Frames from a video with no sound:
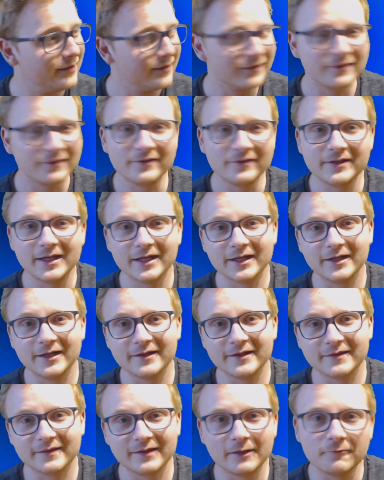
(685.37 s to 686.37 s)
So yeah,
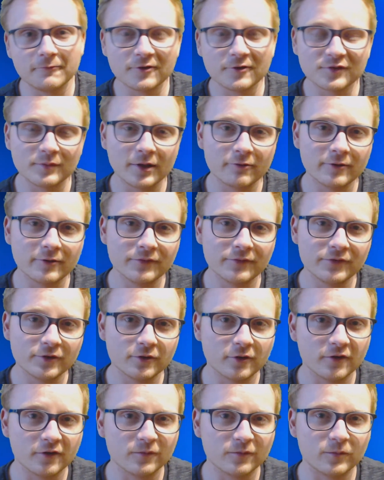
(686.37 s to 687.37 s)
guys, that was my
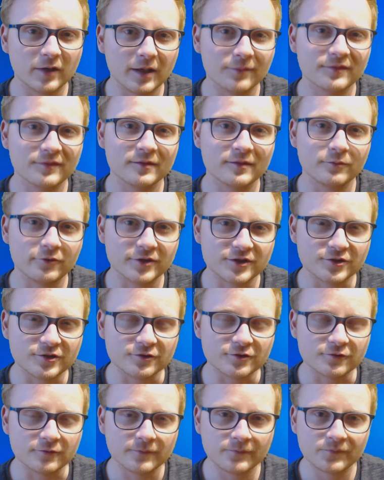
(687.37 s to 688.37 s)
review of Brahms the Boy
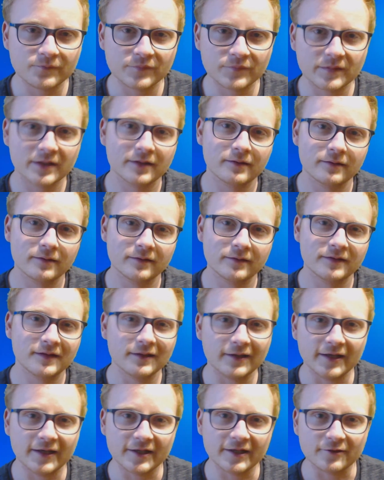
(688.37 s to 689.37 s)
2. Till
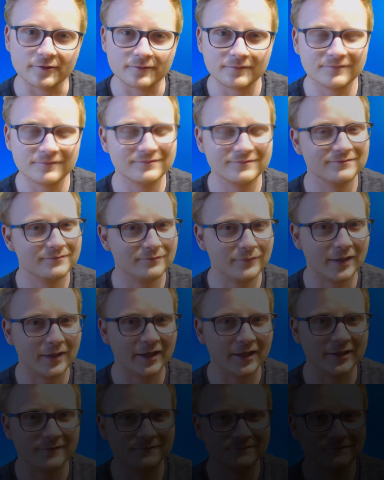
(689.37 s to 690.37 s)
later. Bye.